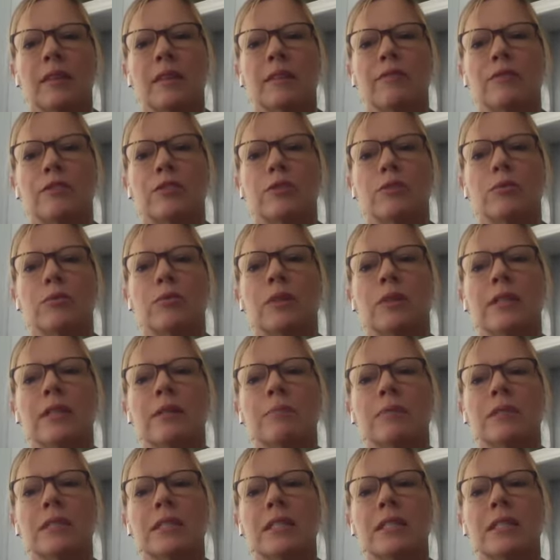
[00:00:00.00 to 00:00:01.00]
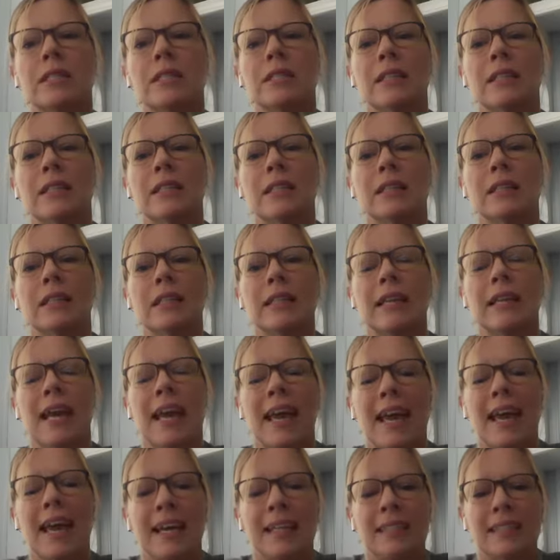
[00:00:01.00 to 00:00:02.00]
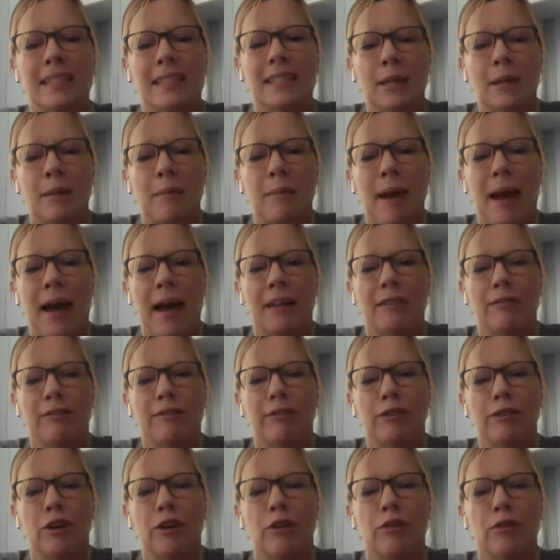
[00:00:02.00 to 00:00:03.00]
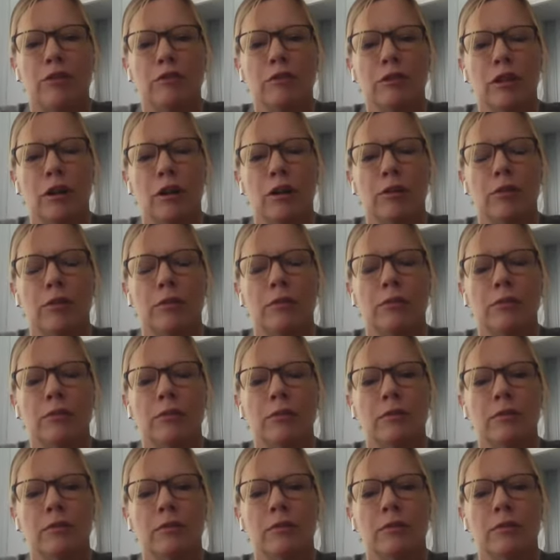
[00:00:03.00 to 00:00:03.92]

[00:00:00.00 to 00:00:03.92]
Lift your ribs to the ceiling, hands to the mat, slow, low.